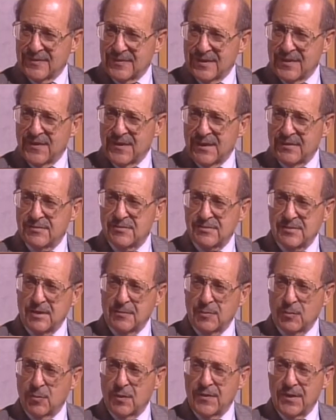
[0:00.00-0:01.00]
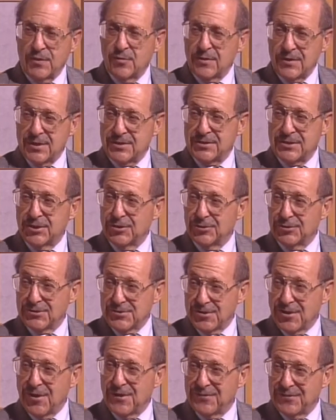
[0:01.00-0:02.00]
And they, number one, they don't get killed
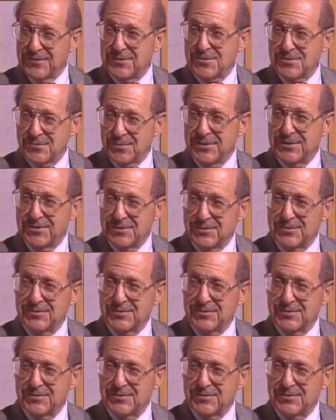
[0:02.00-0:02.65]
as often as we do.